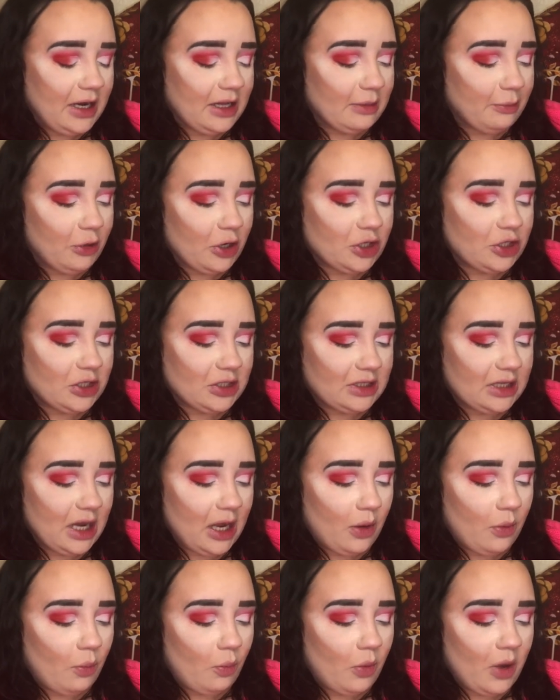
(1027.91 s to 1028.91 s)
The brush is not
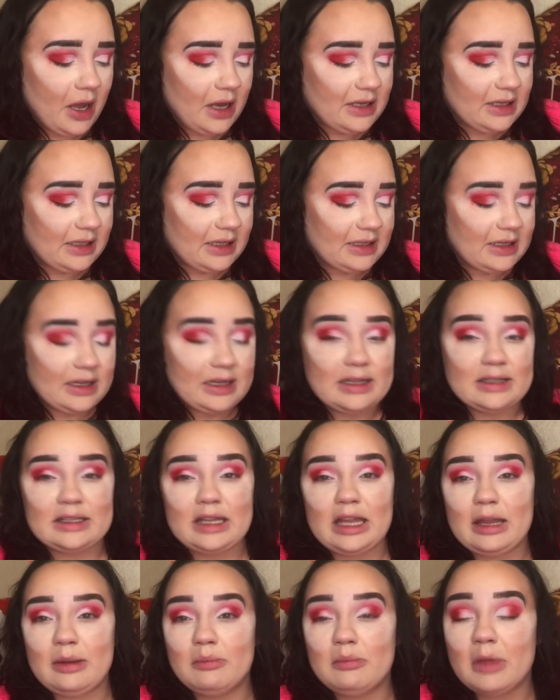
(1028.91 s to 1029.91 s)
wet because it is
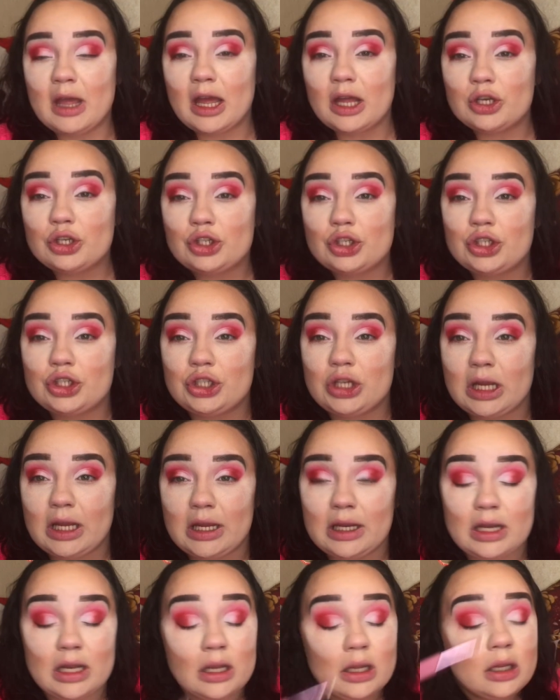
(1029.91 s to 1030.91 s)
a matte
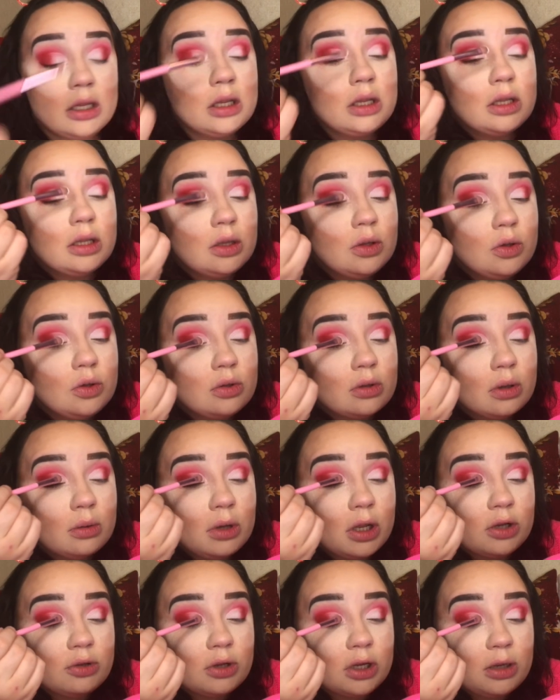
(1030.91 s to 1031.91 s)
shade. I'm
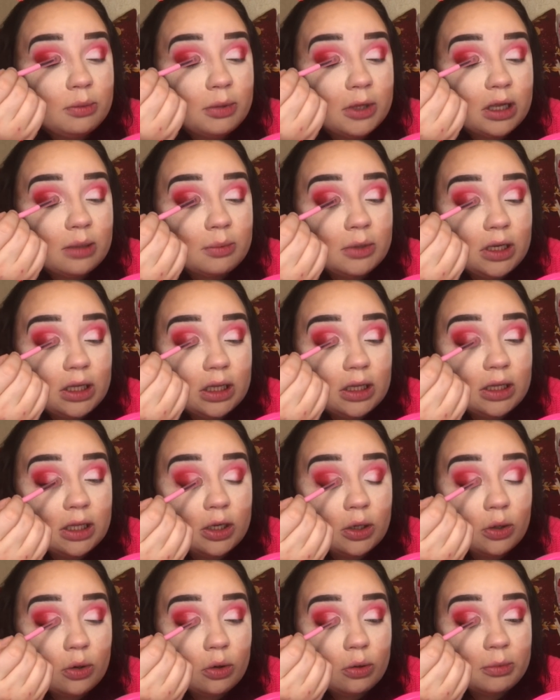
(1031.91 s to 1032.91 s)
not trying to pick up any
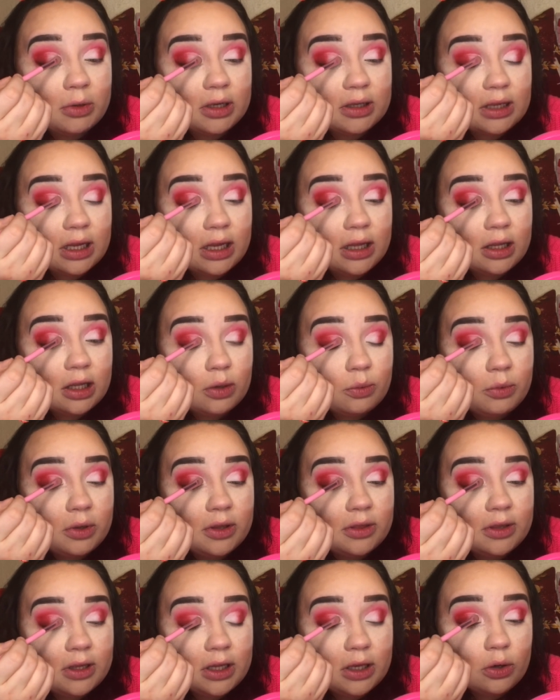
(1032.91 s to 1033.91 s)
glitter or metallic
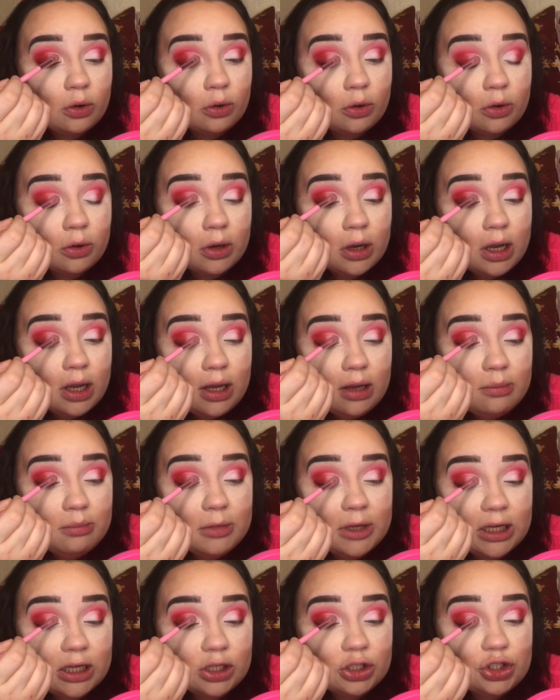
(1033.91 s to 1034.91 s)
with it or
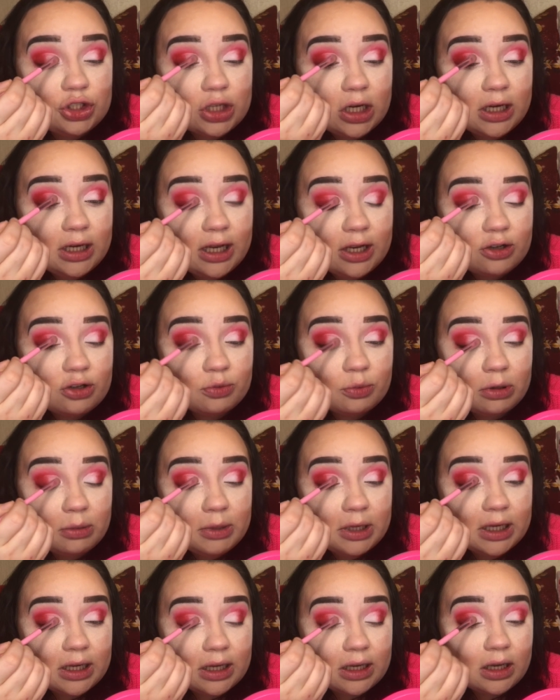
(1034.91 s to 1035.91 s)
make it shiny. I just want to
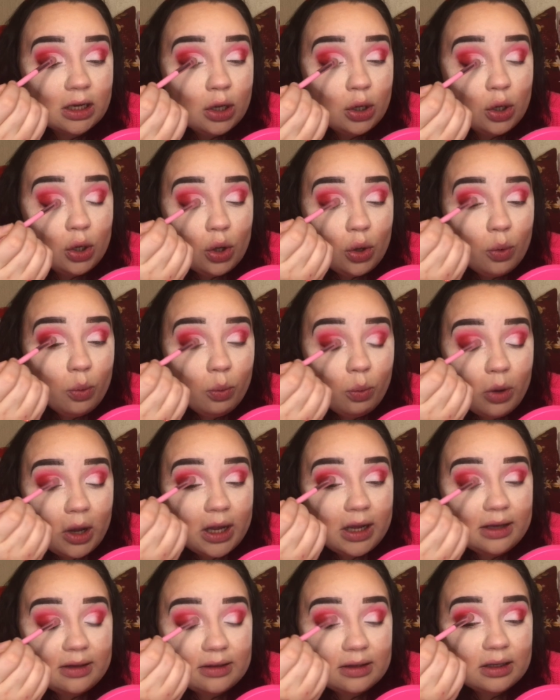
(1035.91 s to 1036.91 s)
make it
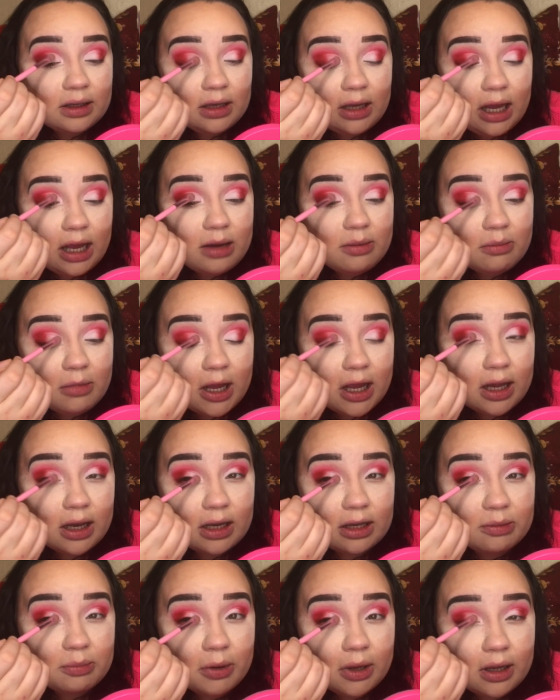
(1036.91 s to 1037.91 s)
white and matte
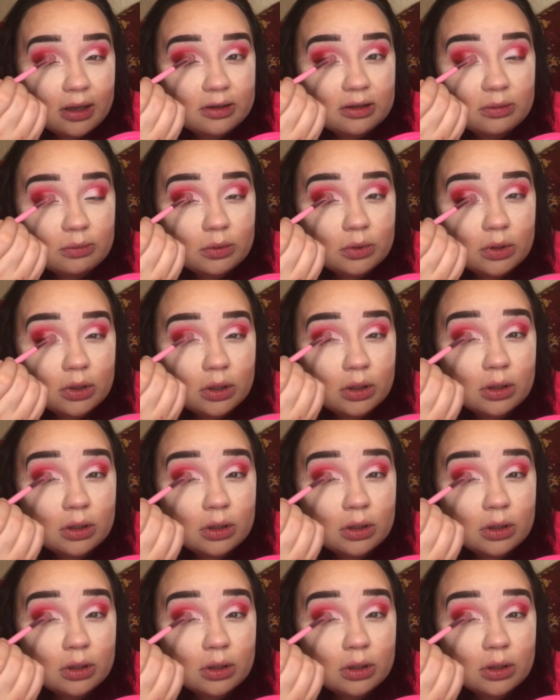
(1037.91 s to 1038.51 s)
as possible.